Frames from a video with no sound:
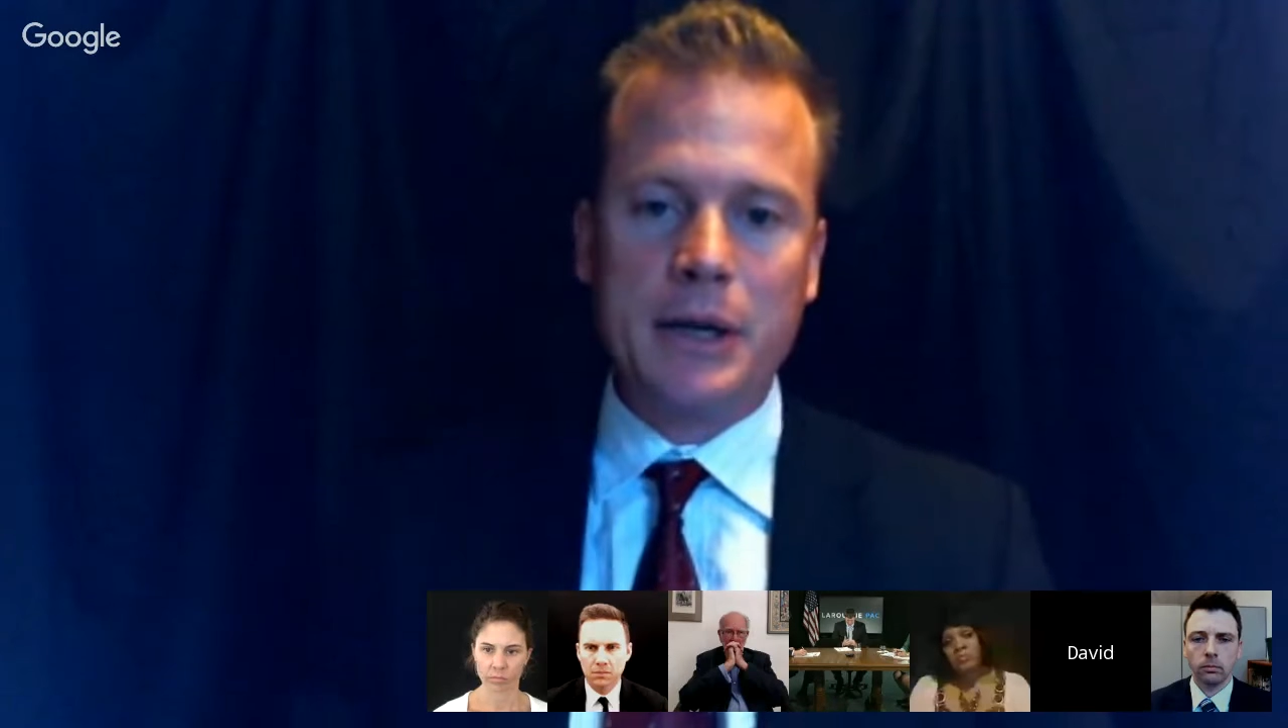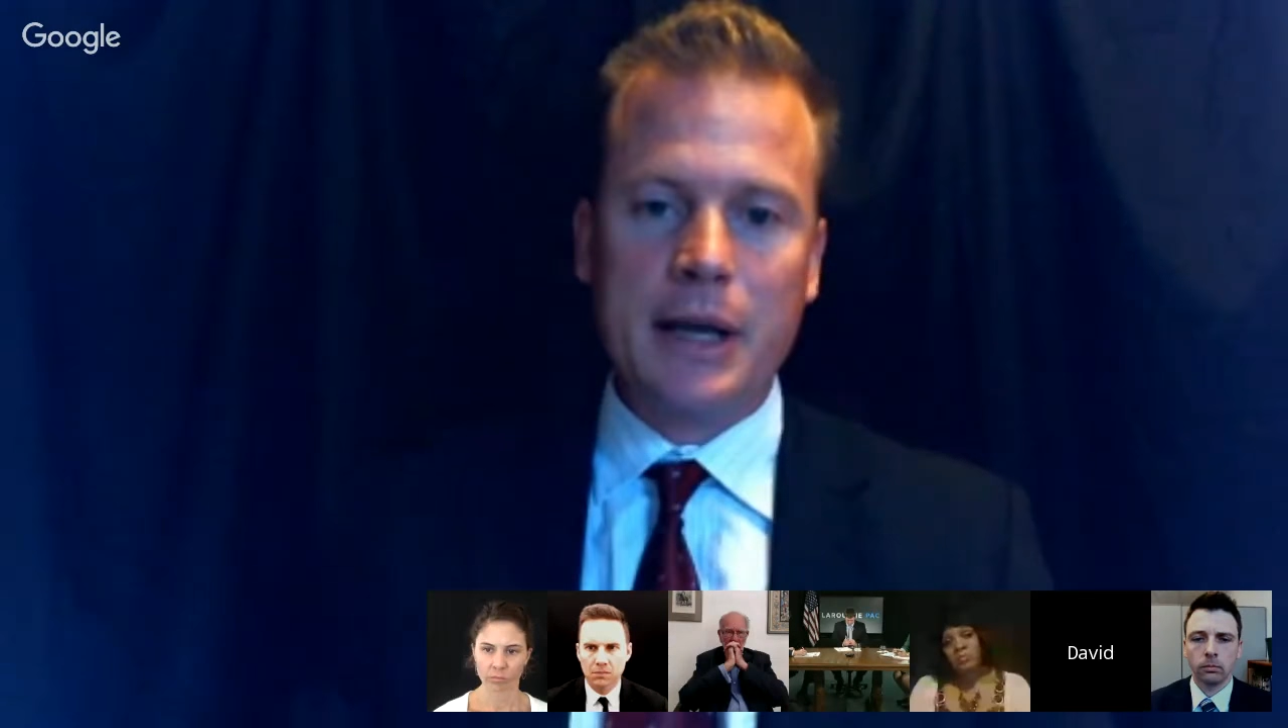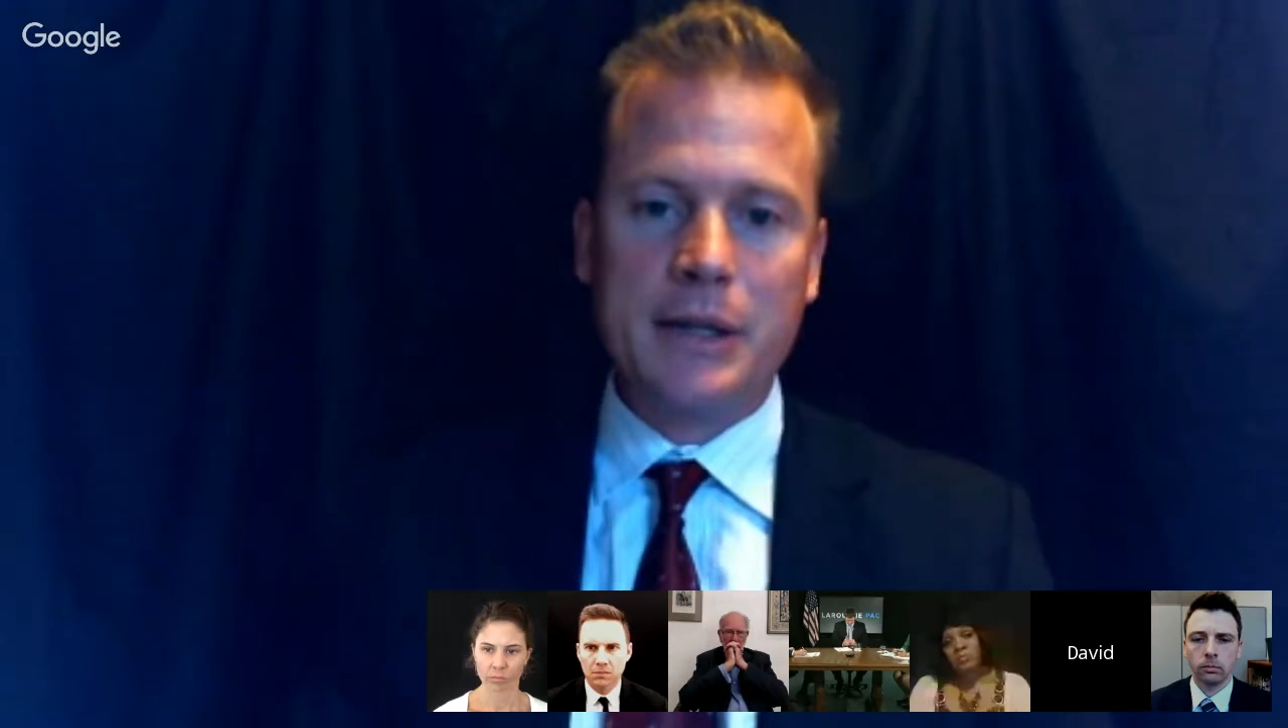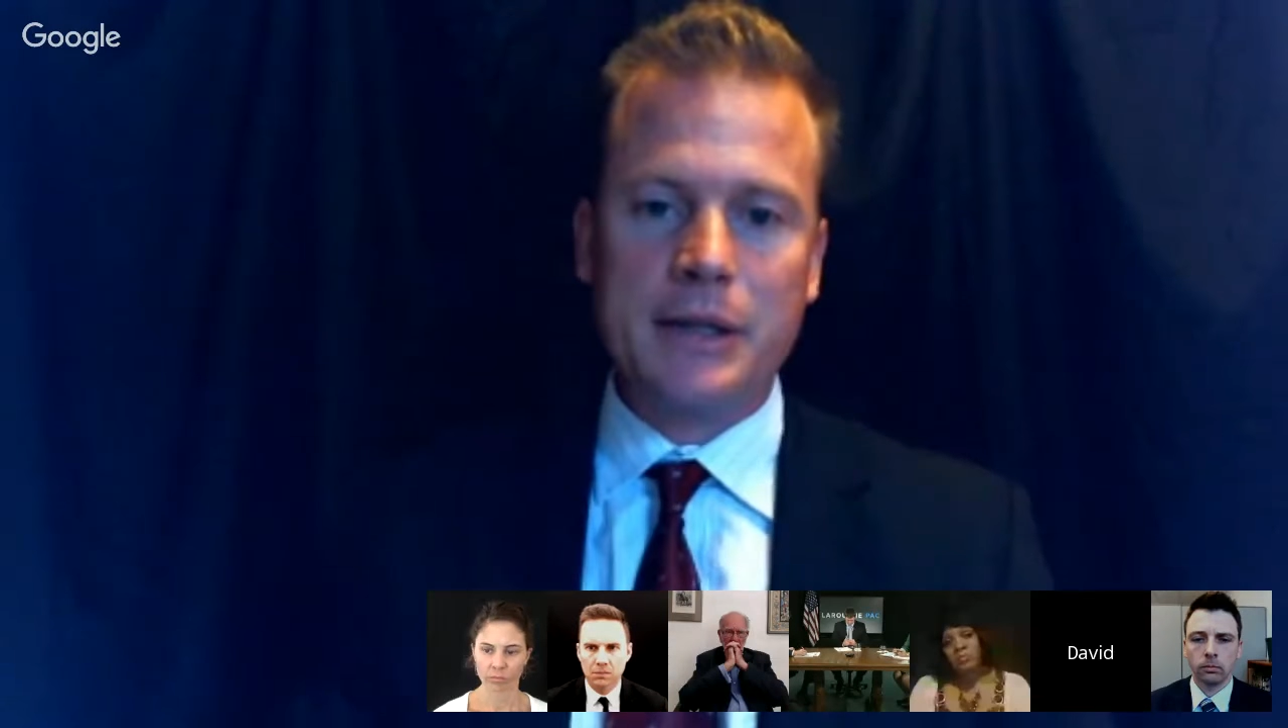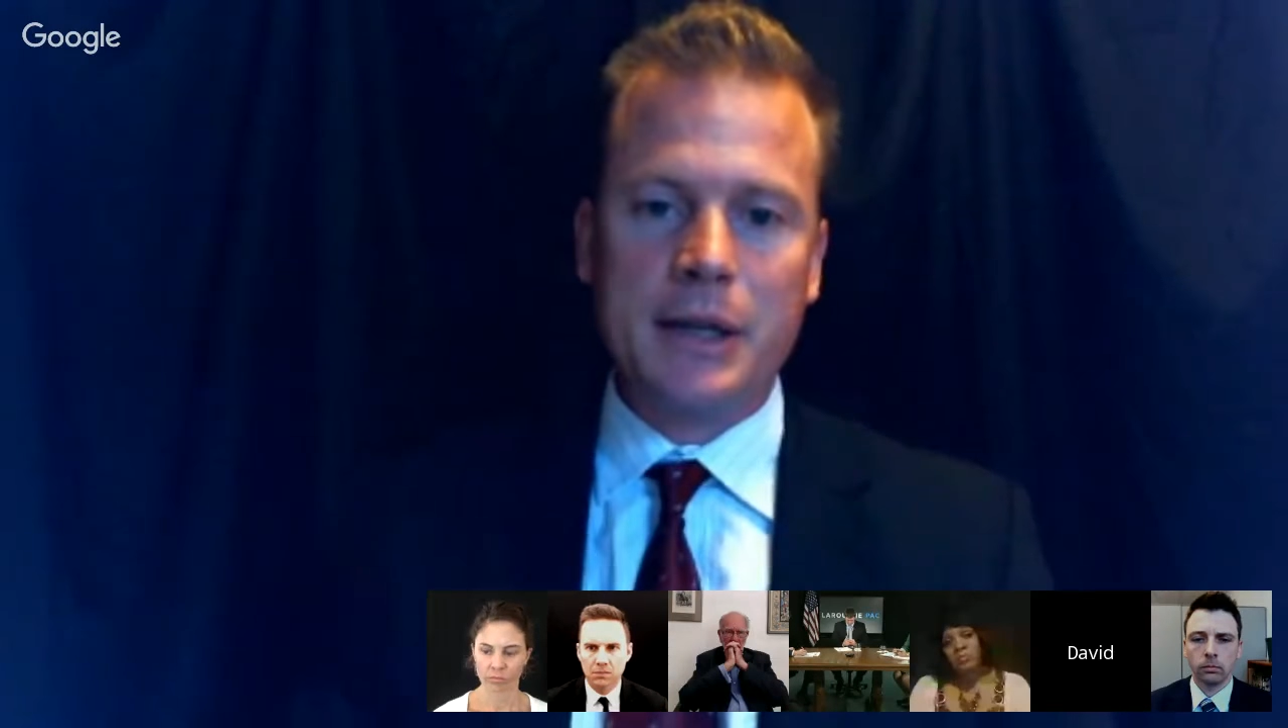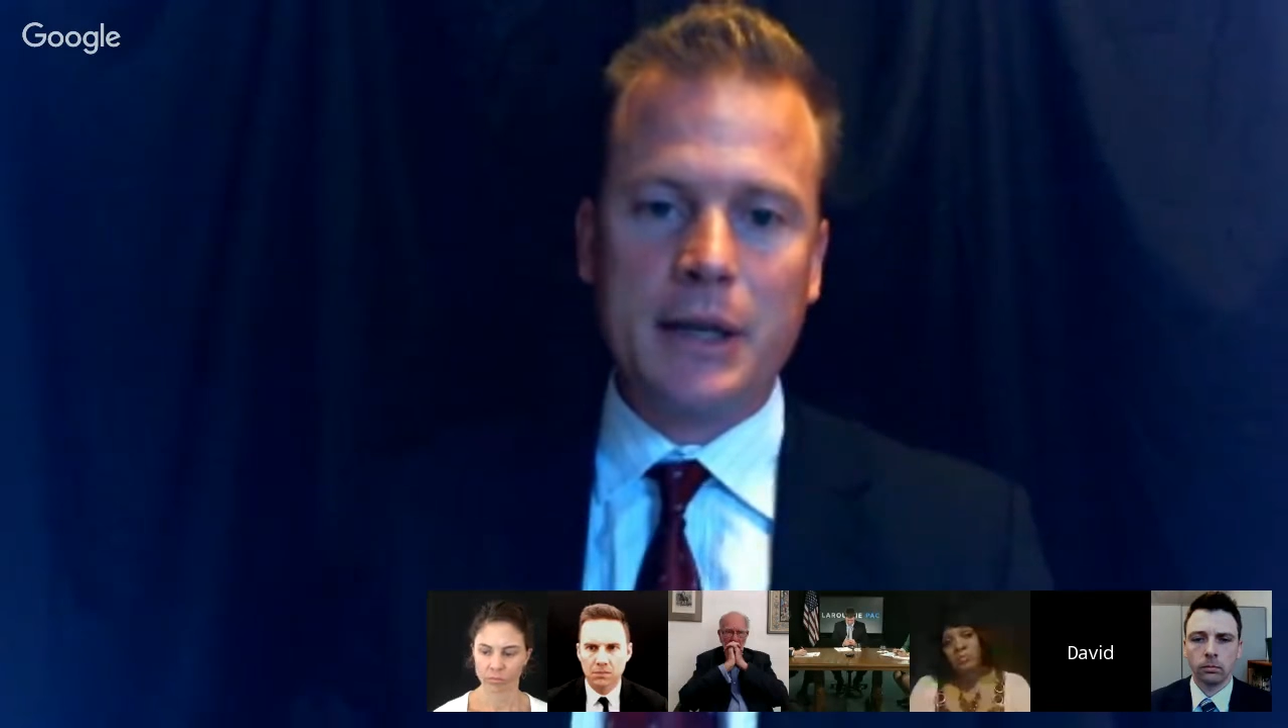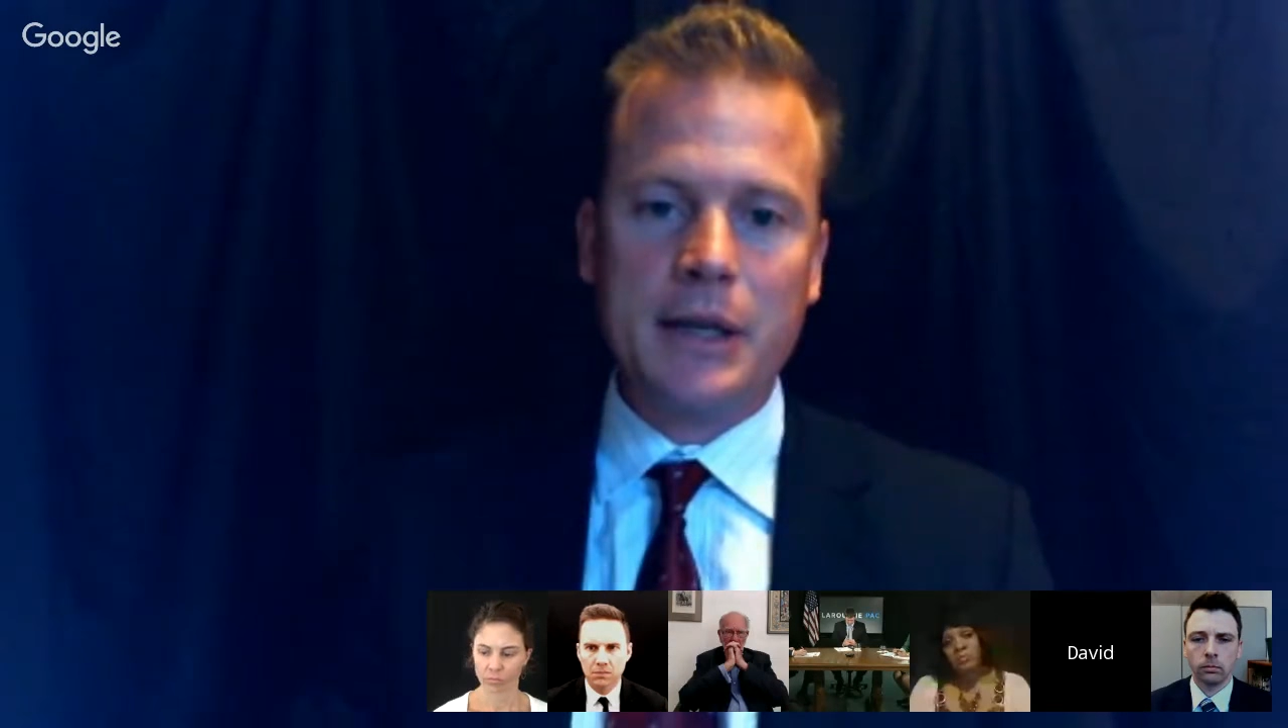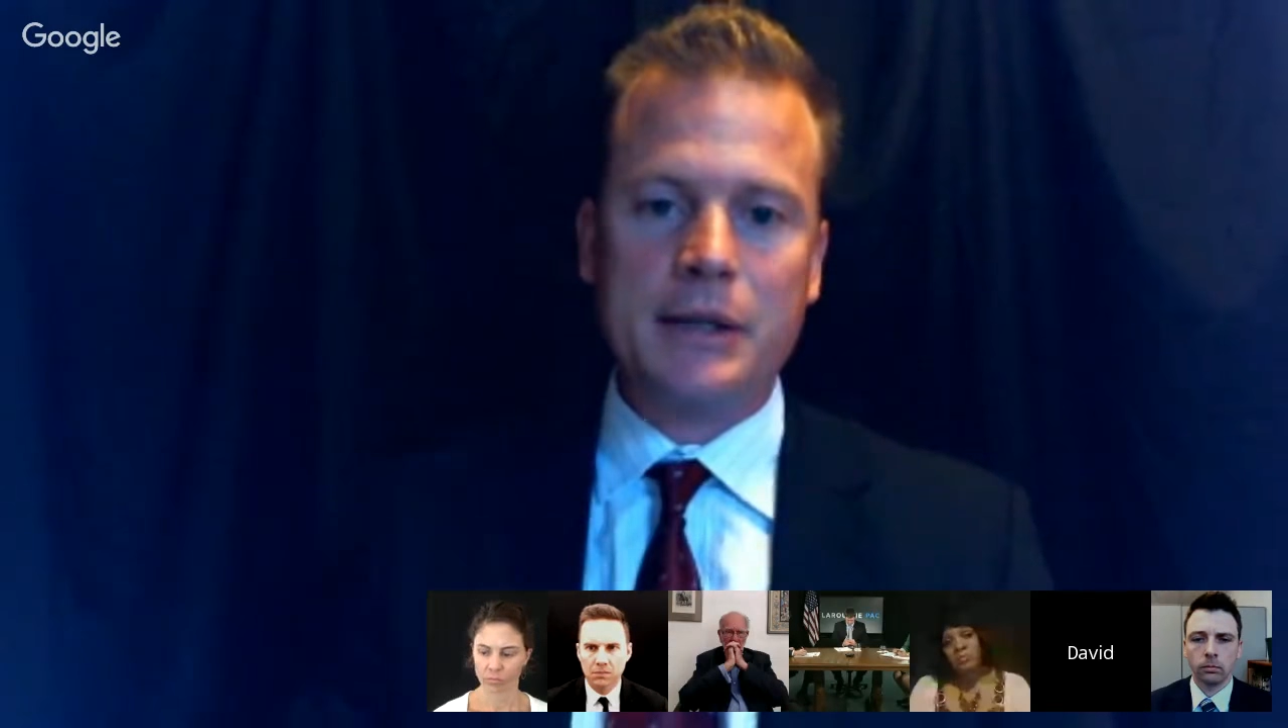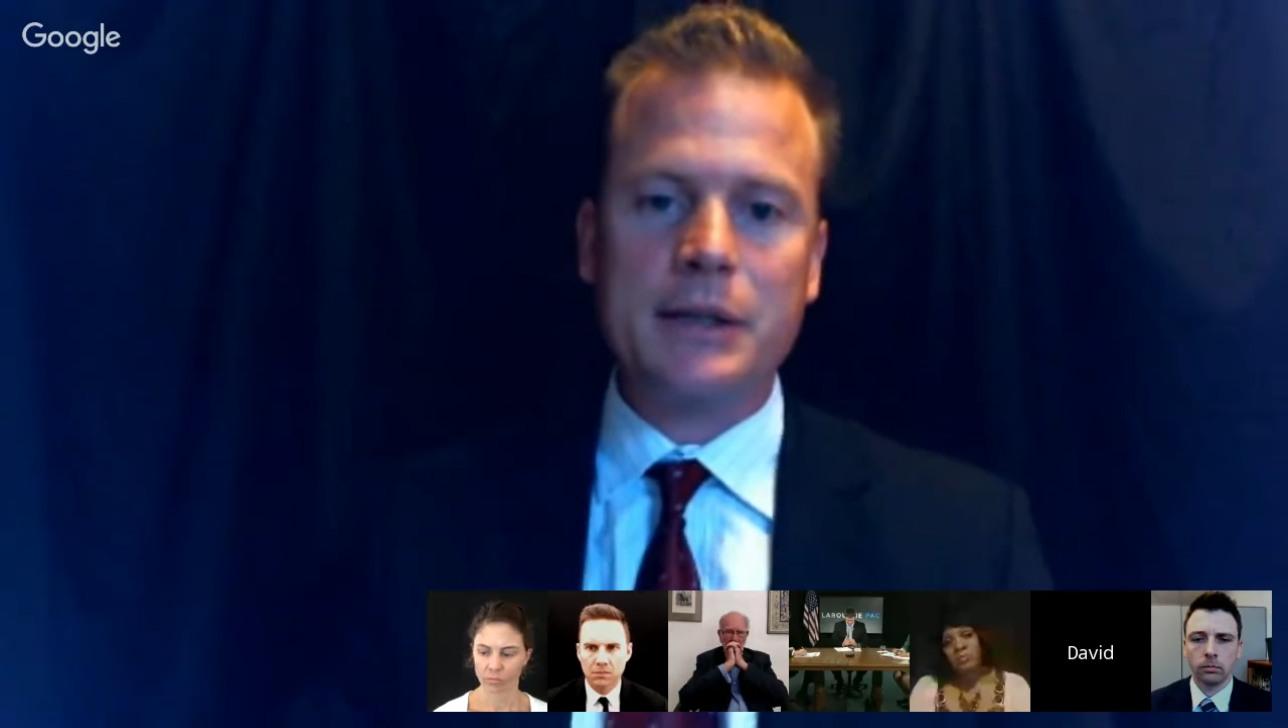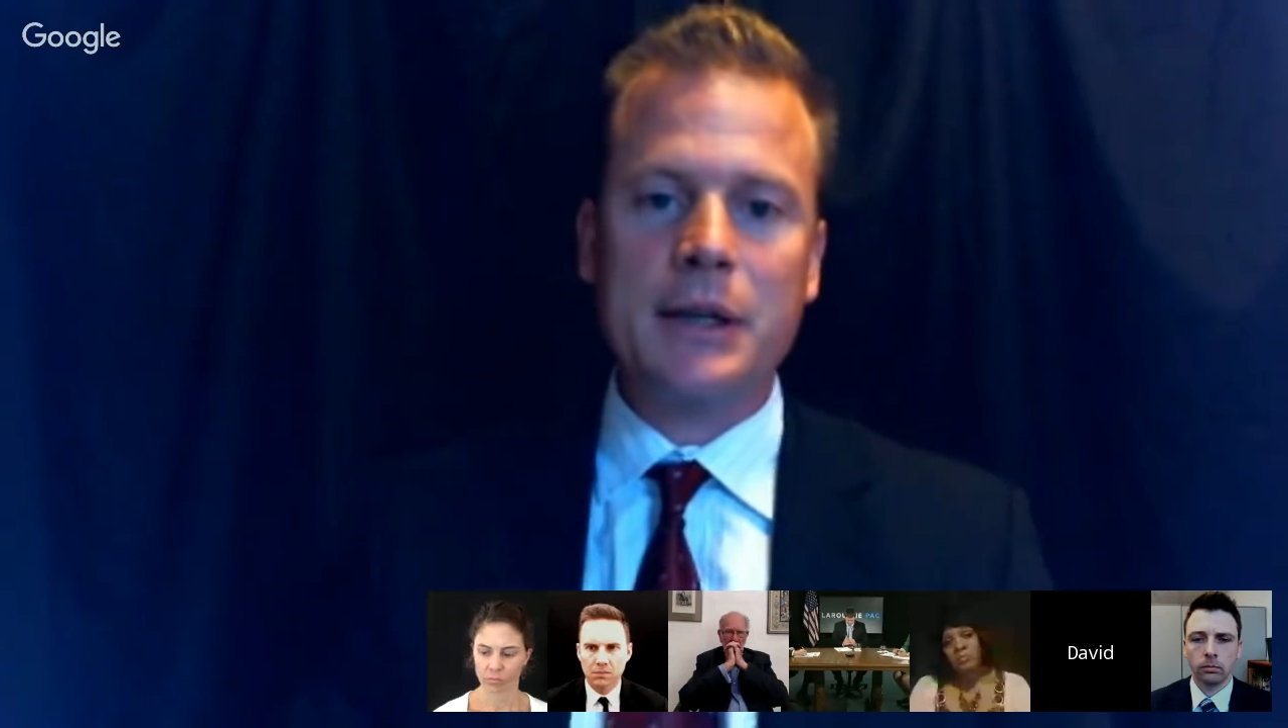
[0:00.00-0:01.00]
density
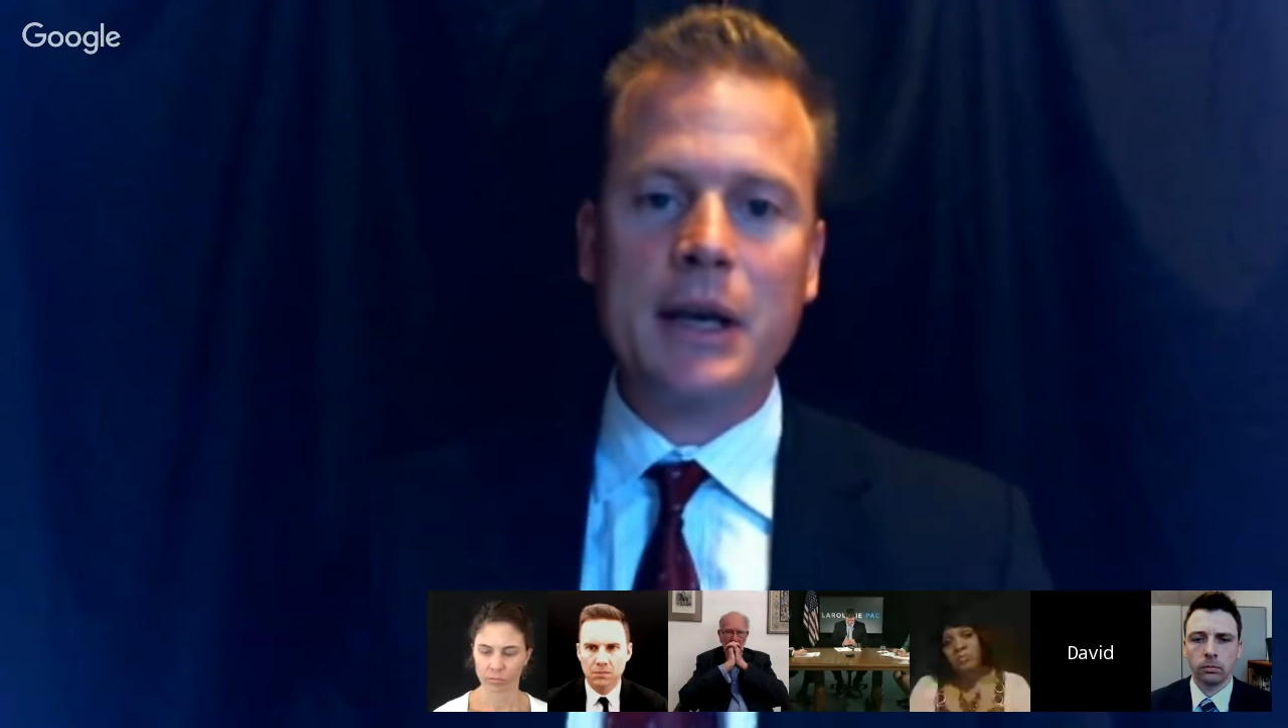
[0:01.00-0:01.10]
is,